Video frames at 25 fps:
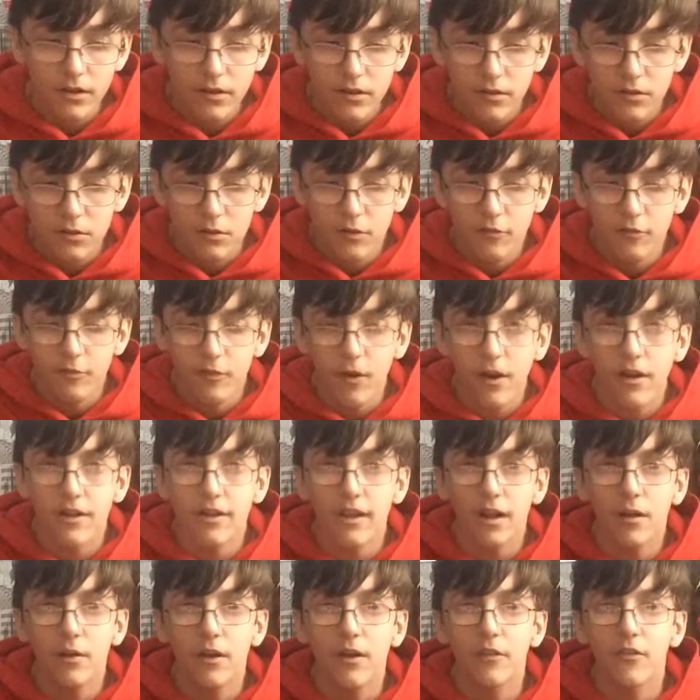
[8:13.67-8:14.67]
sort of
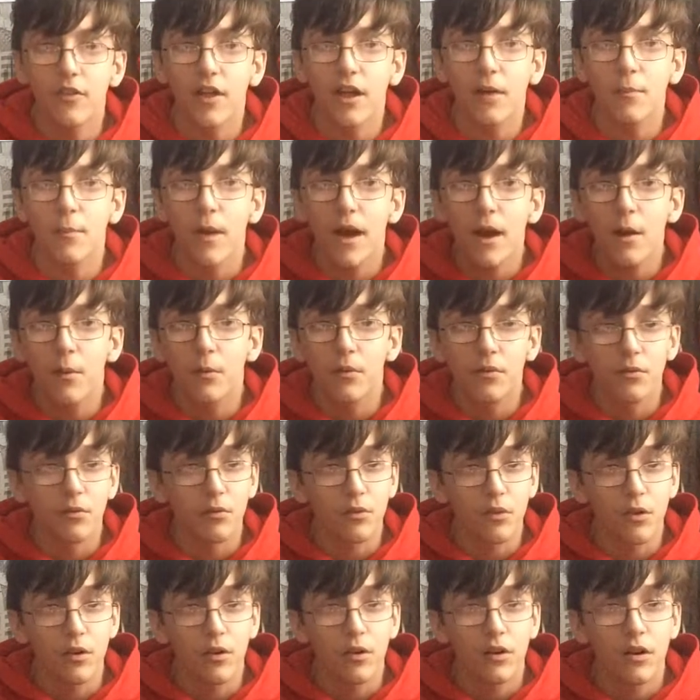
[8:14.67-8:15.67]
find out if they have powers
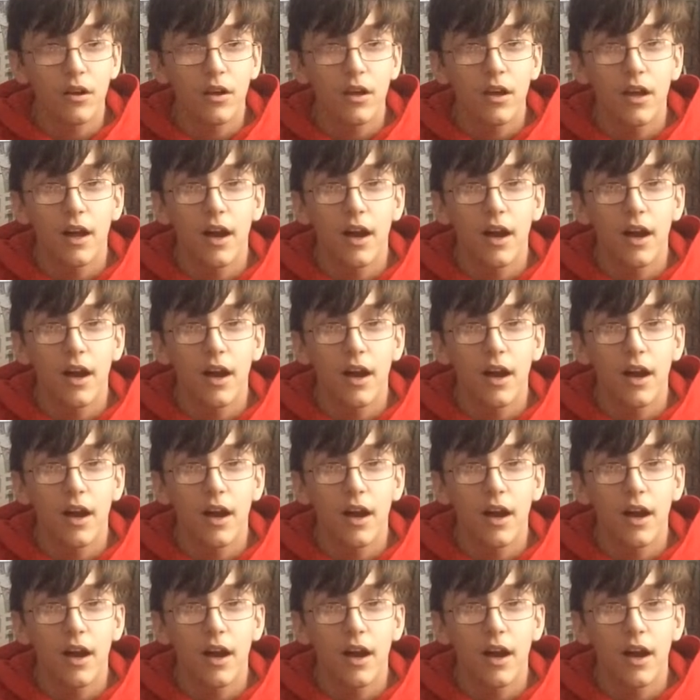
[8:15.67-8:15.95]
or not,